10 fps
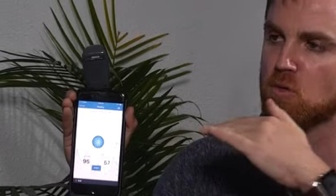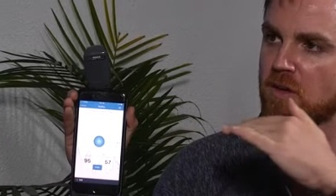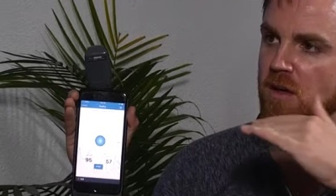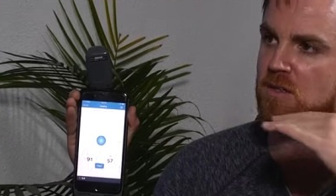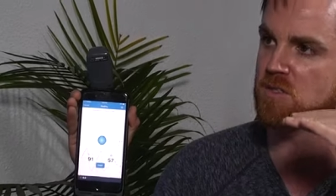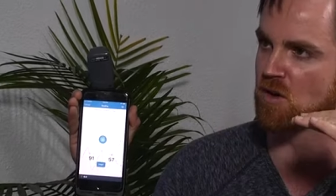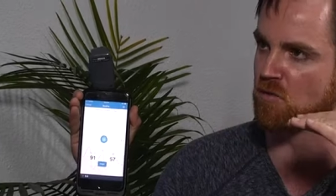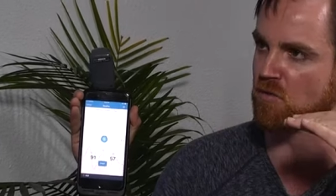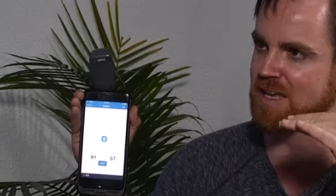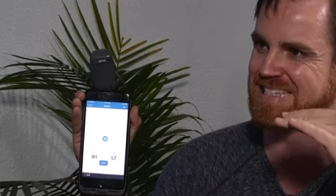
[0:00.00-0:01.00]
vagus
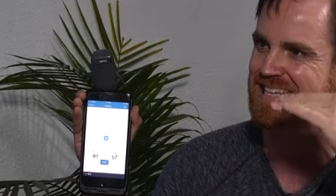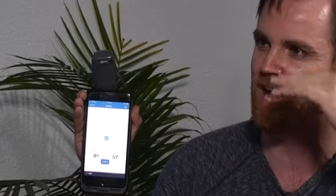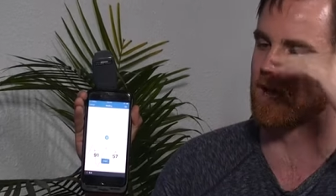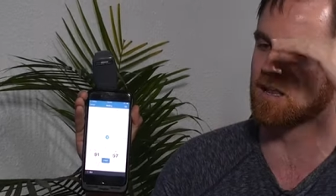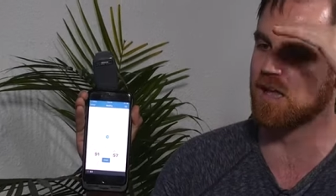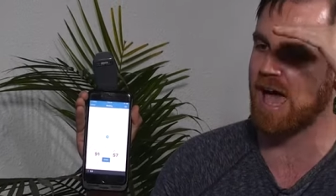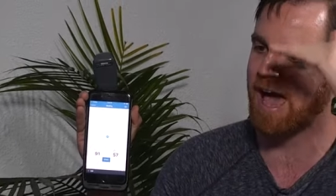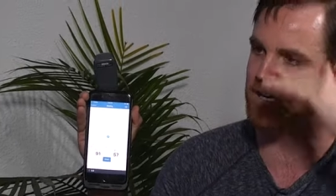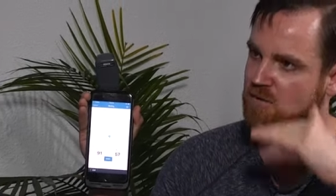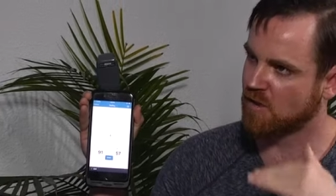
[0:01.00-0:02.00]
nerve is not
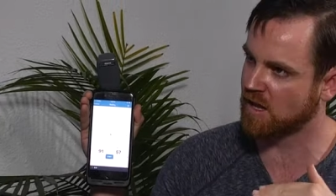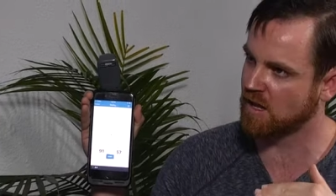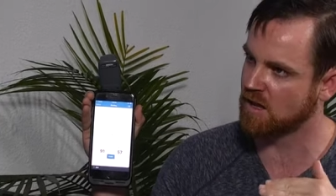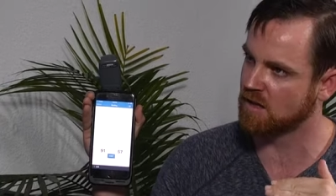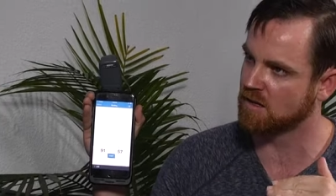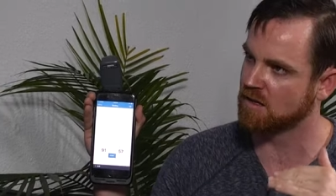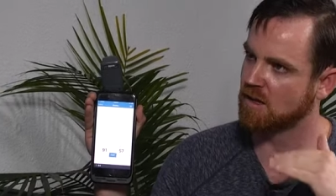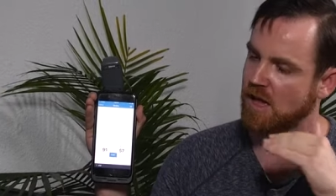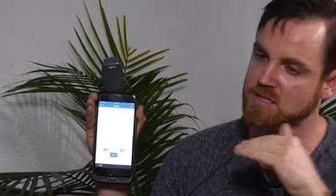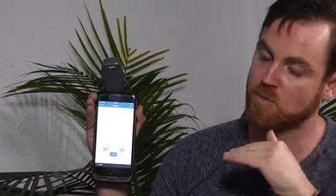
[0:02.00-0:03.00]
activating
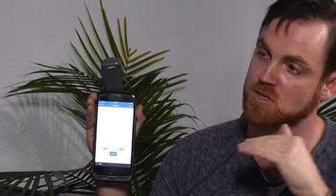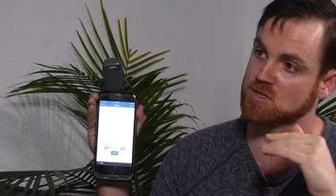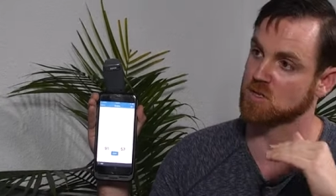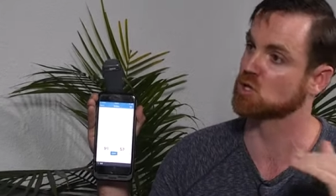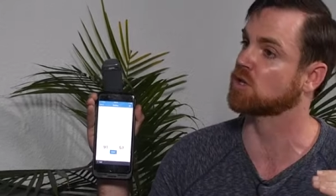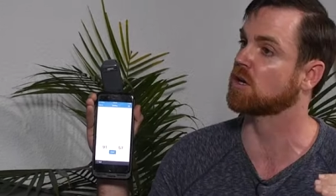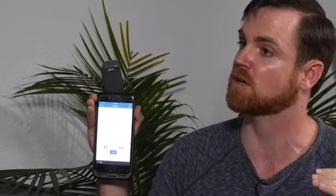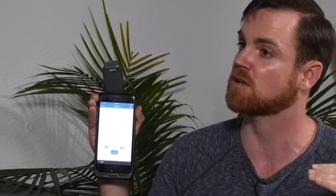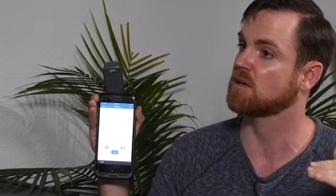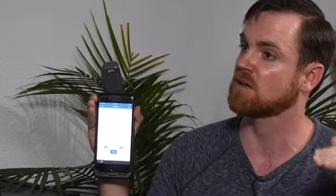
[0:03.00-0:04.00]
as much as it should.
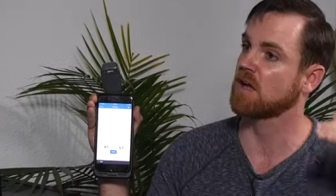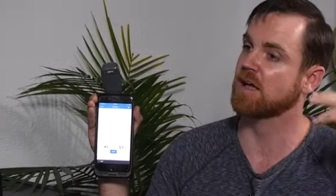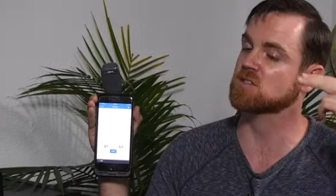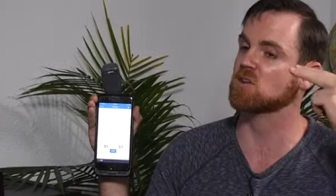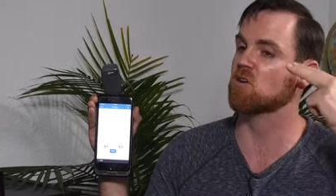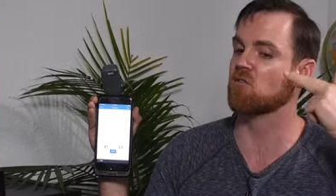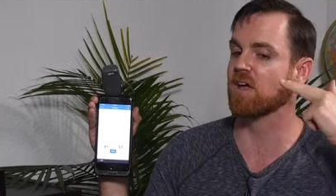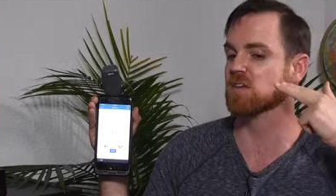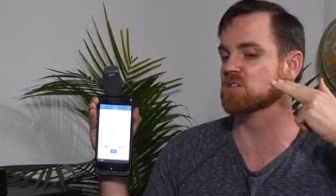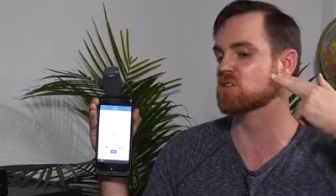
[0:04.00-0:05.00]
And so your
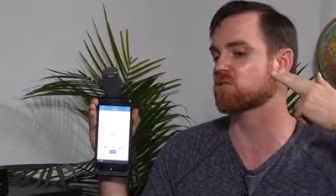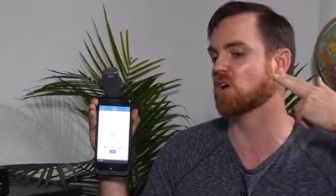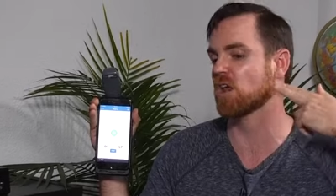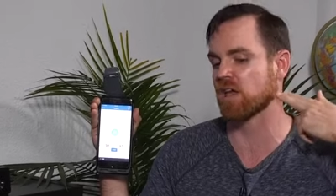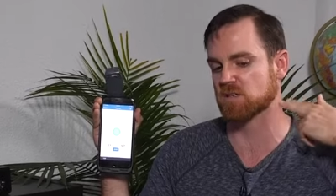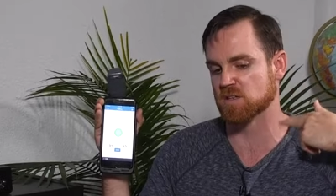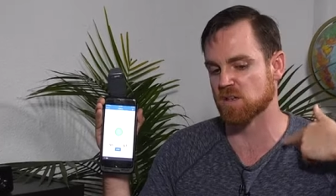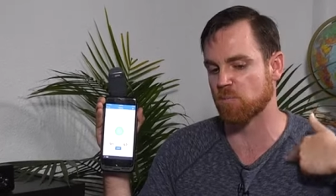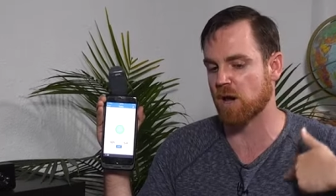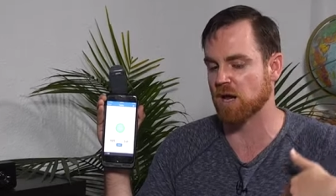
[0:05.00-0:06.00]
vagus nerve connects to
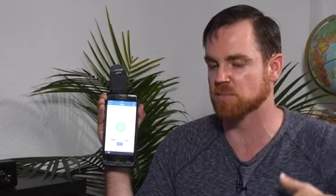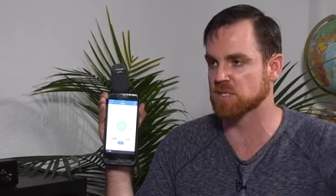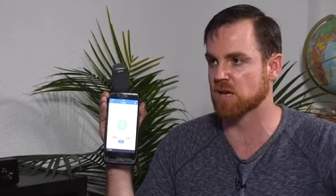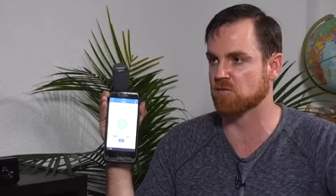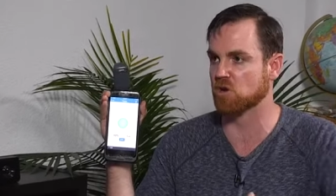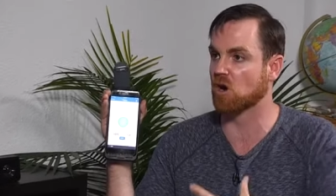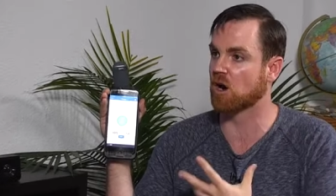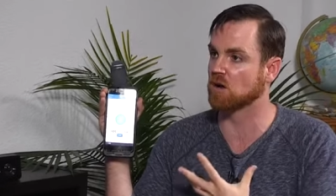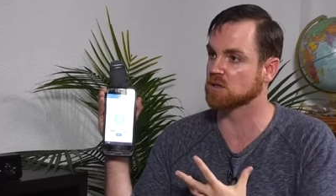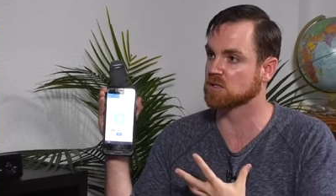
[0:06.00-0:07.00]
the bottom side of your
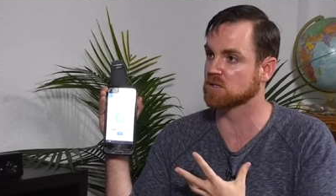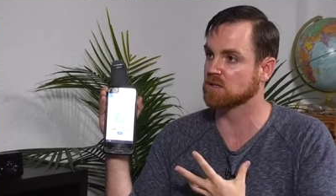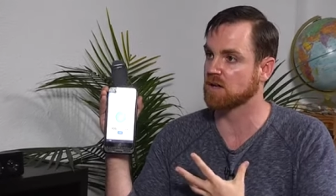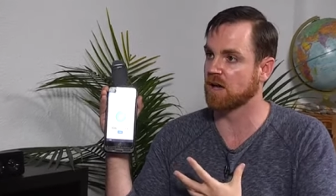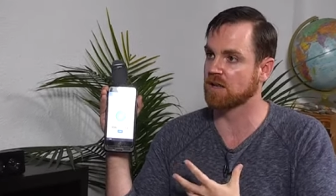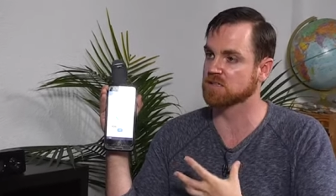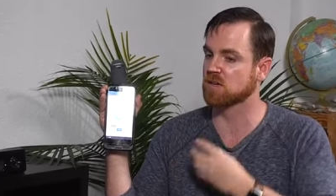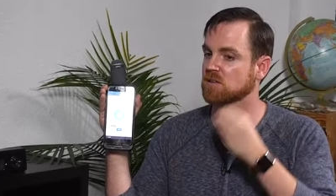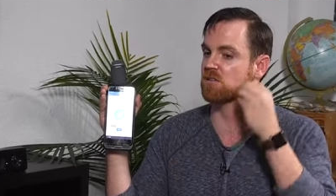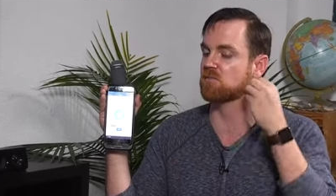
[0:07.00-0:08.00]
heart, and it's
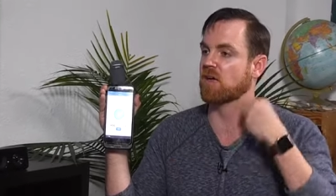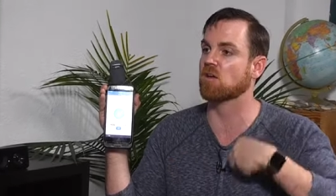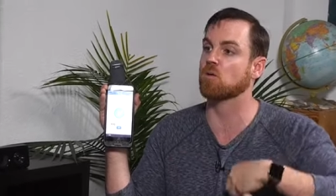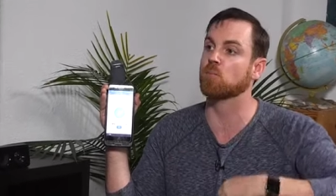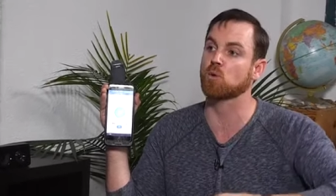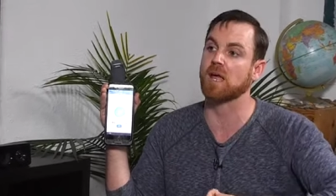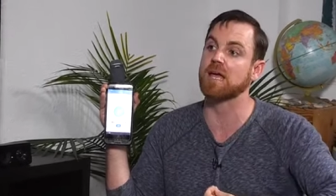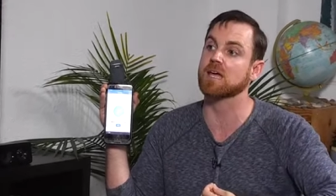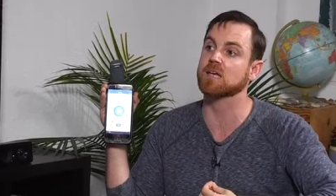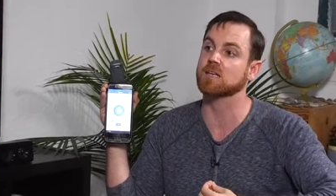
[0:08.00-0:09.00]
called the vagal
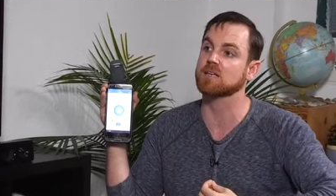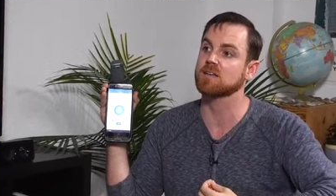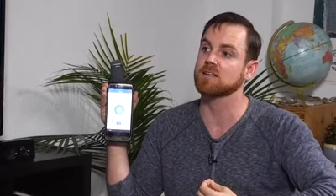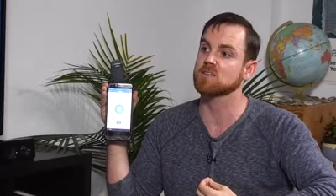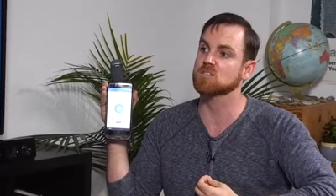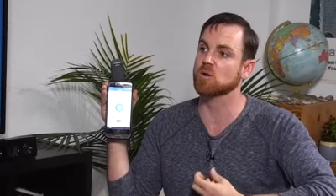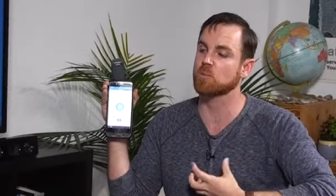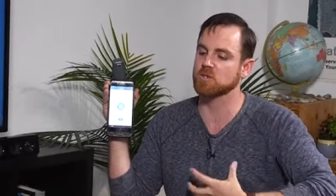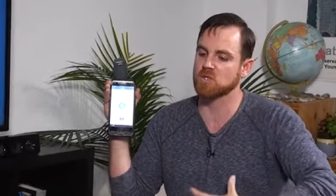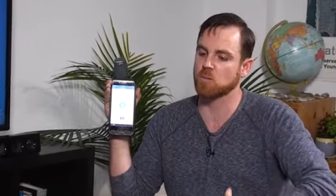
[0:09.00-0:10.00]
brake. Mm. So it puts a